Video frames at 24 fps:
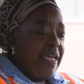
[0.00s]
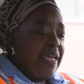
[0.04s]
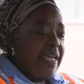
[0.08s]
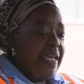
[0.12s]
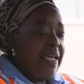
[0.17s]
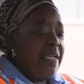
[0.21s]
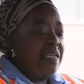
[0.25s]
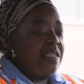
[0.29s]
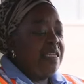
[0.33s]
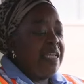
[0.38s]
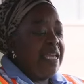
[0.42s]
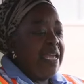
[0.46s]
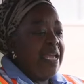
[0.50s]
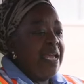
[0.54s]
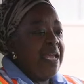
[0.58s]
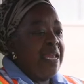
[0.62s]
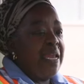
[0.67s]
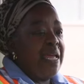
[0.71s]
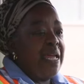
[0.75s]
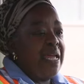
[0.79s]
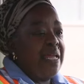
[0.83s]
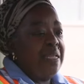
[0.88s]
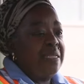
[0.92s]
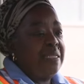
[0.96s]
Each can
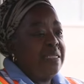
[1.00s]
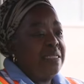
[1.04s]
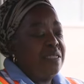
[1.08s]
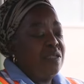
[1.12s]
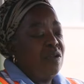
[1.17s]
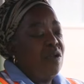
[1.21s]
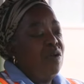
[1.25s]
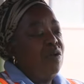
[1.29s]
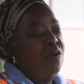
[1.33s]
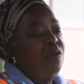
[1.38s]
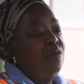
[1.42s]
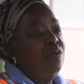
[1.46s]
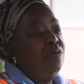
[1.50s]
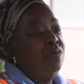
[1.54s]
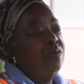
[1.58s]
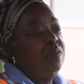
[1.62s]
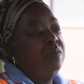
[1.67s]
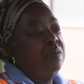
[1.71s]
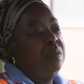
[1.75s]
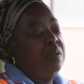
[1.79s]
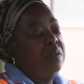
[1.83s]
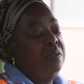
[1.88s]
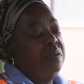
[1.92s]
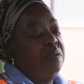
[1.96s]
has its
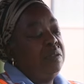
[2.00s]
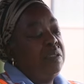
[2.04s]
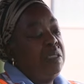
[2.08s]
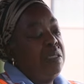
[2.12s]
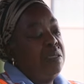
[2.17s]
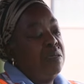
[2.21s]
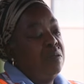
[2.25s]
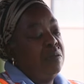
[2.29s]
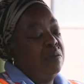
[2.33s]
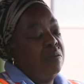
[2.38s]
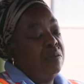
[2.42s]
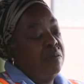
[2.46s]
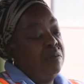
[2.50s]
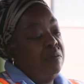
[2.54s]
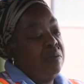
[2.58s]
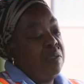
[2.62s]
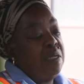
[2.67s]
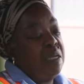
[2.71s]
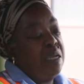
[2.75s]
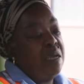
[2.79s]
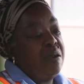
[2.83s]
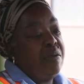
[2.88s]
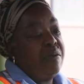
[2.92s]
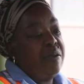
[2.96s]
own, you know,
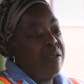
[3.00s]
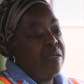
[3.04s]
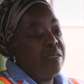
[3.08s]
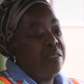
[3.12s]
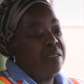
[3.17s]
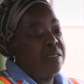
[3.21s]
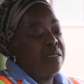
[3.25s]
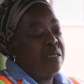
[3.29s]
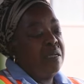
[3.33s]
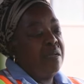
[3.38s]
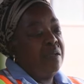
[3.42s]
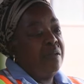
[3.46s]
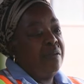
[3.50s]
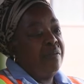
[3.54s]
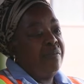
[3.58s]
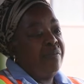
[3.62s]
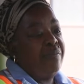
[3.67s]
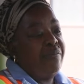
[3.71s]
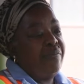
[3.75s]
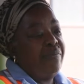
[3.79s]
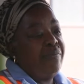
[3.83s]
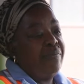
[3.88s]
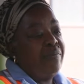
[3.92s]
areas of